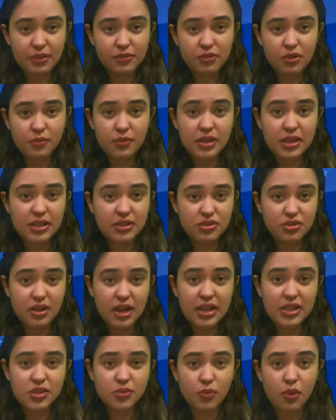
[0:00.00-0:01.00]
from
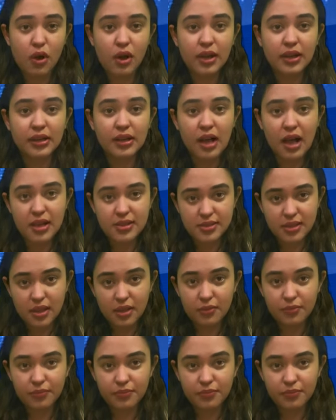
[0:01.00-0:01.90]
Israel's war in Gaza.